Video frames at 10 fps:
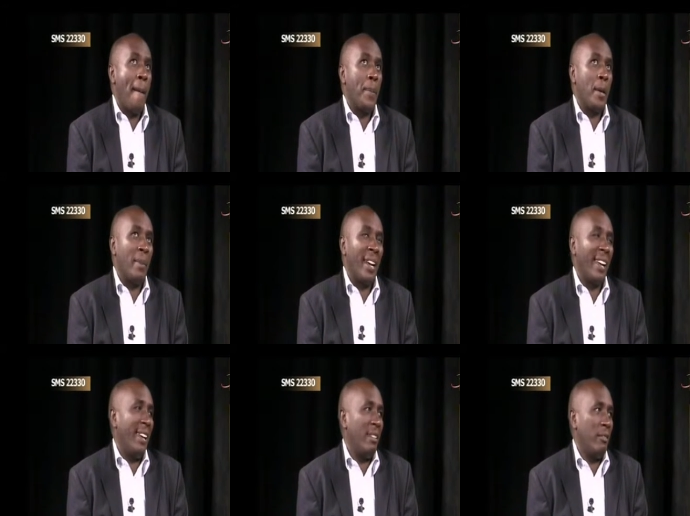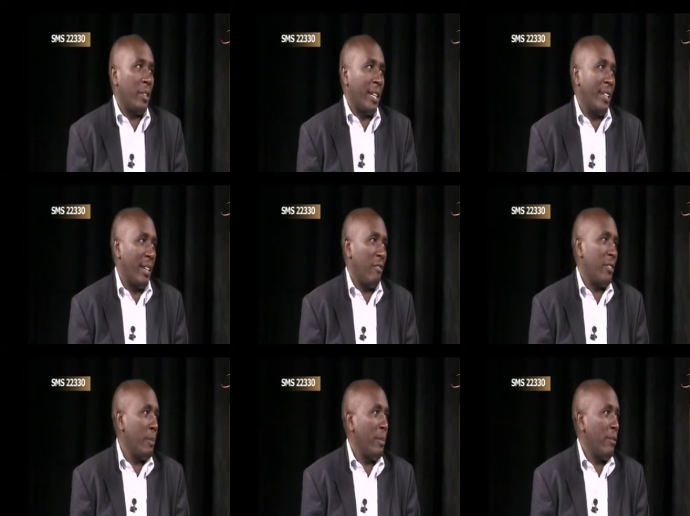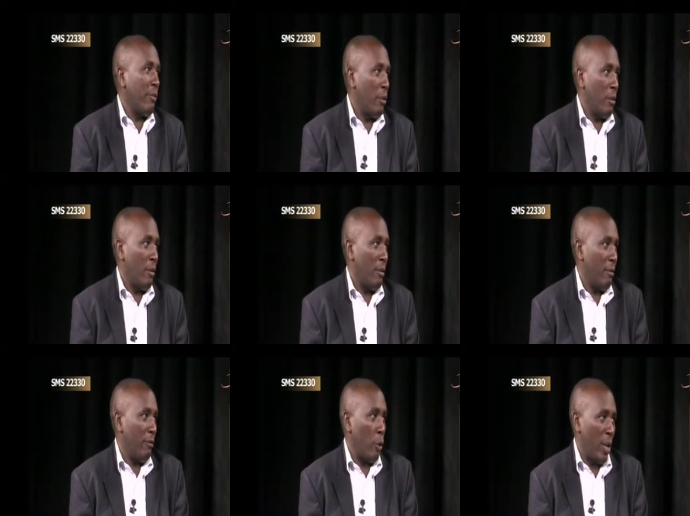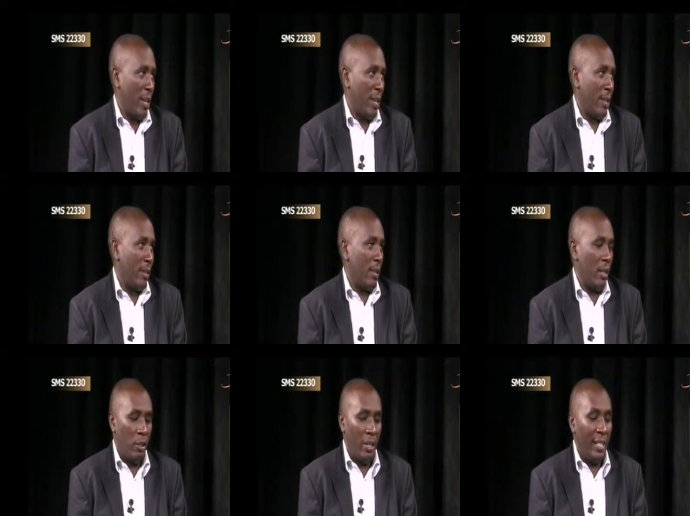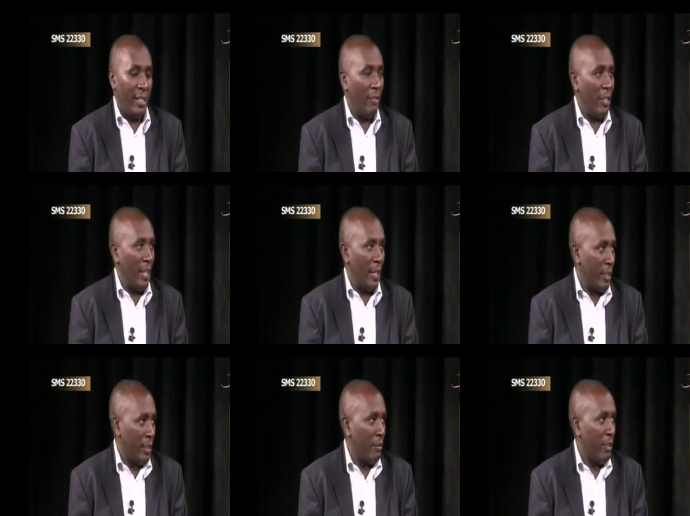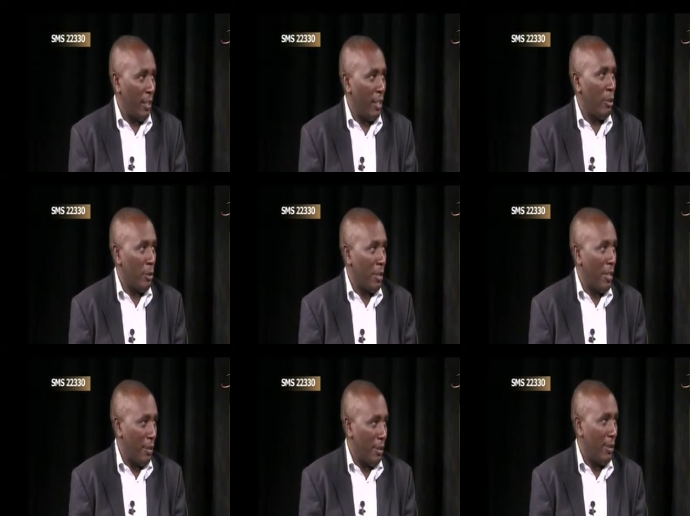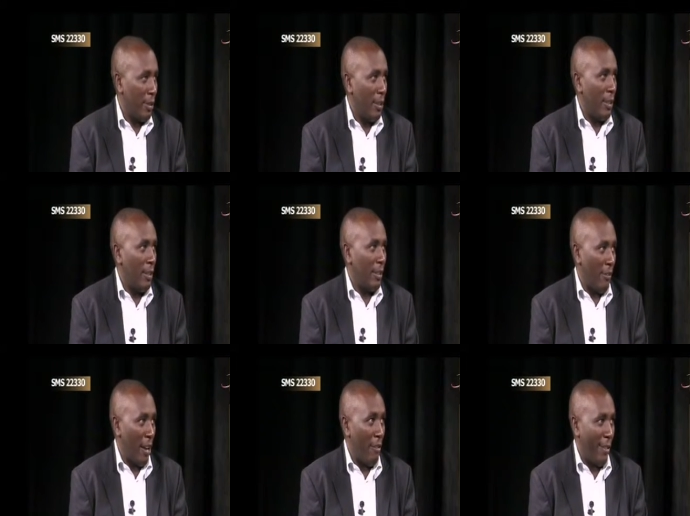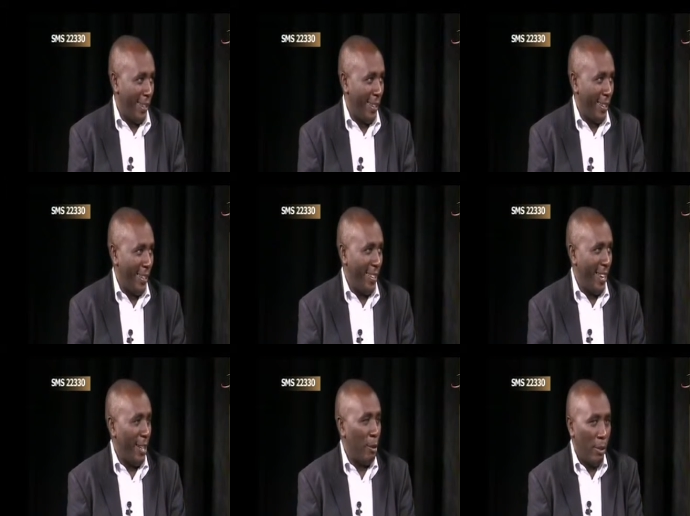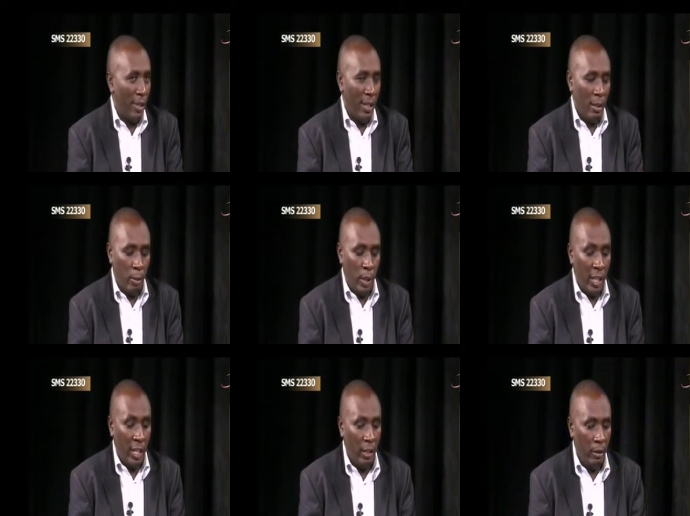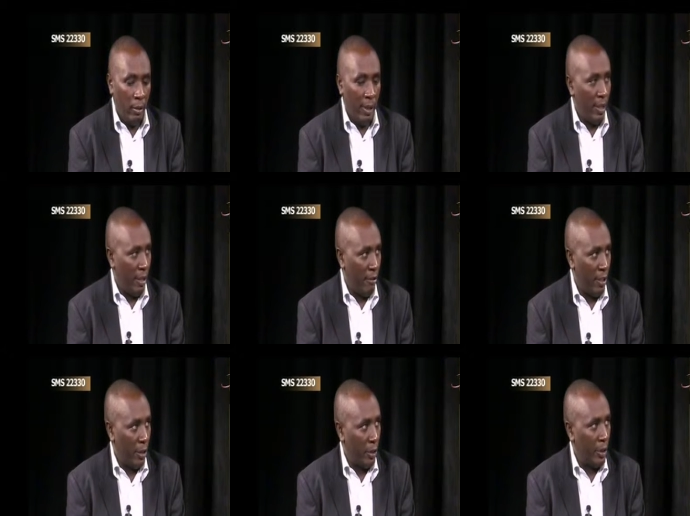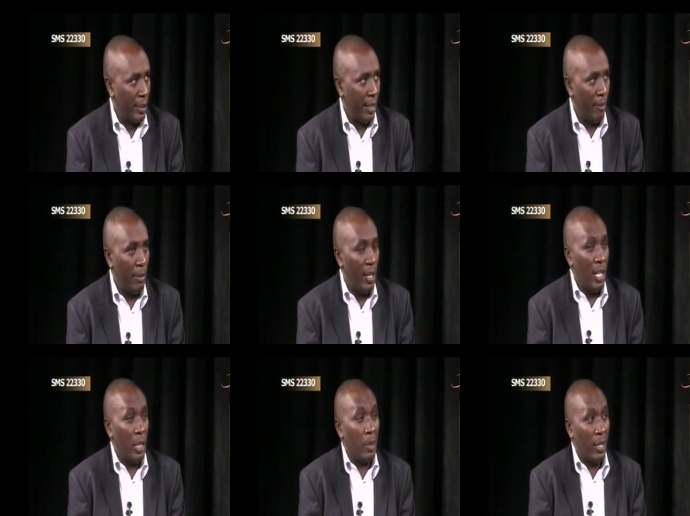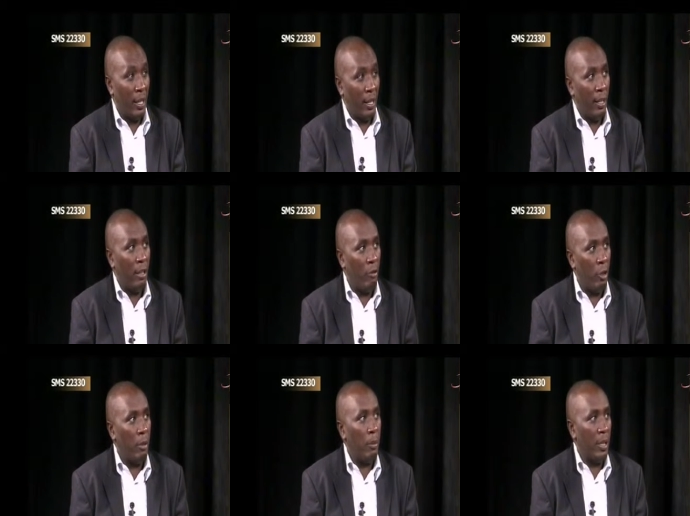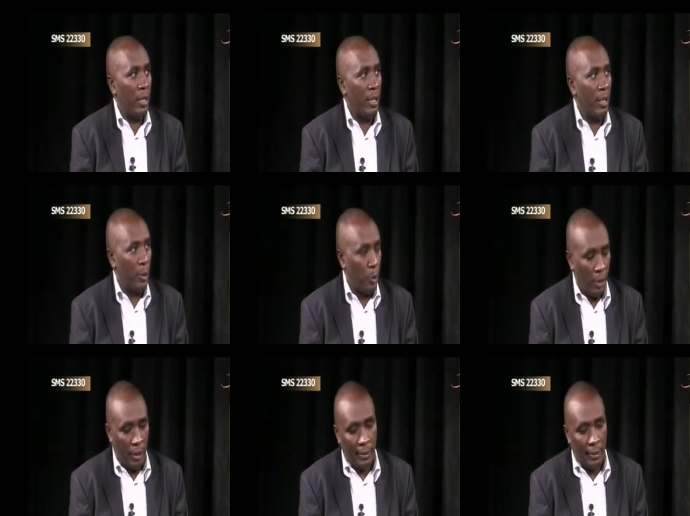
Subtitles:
But again, you can't have TB for 4 years and you're HIV negative, and then you're still surviving. Yeah, it will kill you within a very short time, especially if your immunity is strong.